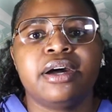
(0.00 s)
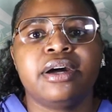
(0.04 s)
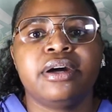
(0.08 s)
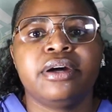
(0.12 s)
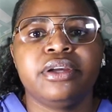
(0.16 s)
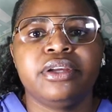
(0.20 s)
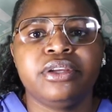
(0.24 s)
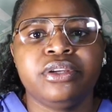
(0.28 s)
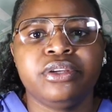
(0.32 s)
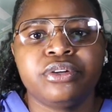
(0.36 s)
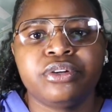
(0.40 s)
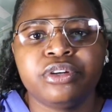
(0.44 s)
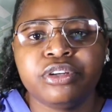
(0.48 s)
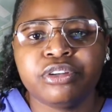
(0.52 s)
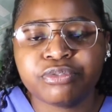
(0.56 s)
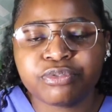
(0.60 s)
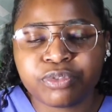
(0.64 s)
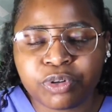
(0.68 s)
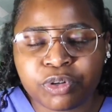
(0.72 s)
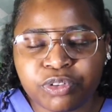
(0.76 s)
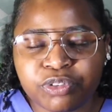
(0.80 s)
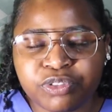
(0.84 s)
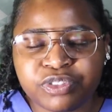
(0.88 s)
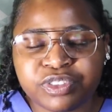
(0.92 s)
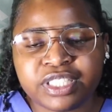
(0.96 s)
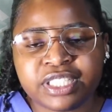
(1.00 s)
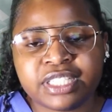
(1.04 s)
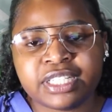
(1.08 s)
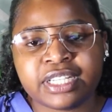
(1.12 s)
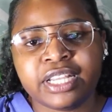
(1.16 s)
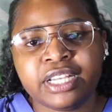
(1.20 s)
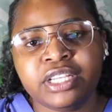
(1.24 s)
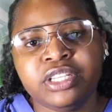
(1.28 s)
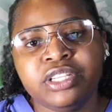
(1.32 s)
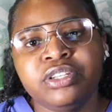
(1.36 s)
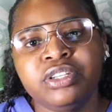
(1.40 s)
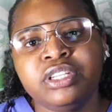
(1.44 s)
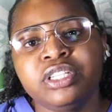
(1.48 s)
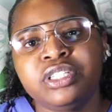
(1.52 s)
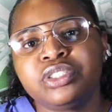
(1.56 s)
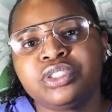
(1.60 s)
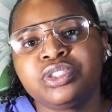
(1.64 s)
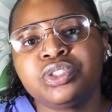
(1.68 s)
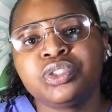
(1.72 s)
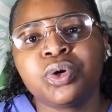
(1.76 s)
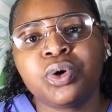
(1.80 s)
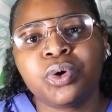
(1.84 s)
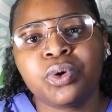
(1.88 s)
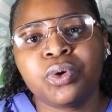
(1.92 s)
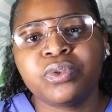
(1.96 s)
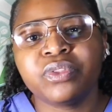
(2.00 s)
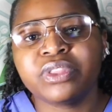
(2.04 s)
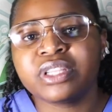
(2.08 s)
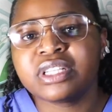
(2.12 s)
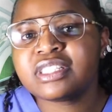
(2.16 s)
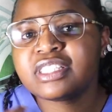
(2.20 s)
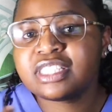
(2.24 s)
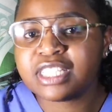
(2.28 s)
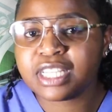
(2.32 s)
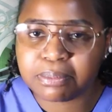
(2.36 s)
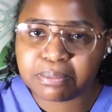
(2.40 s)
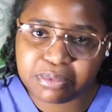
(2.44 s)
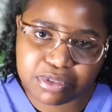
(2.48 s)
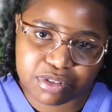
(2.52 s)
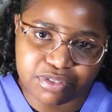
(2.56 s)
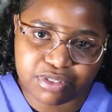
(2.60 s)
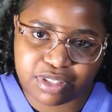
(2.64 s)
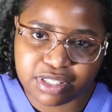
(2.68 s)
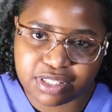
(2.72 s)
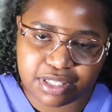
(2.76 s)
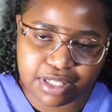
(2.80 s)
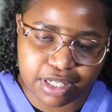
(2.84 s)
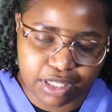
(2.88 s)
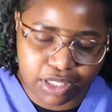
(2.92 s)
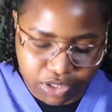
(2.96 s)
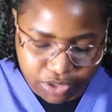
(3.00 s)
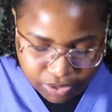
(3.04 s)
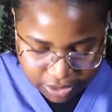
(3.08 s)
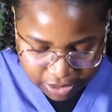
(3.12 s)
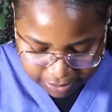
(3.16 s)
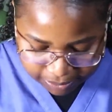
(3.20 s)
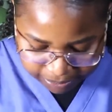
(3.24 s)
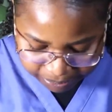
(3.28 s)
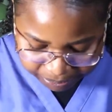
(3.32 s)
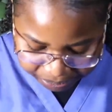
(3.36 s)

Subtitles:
you're involved in, and you need to know the steps of the surgery.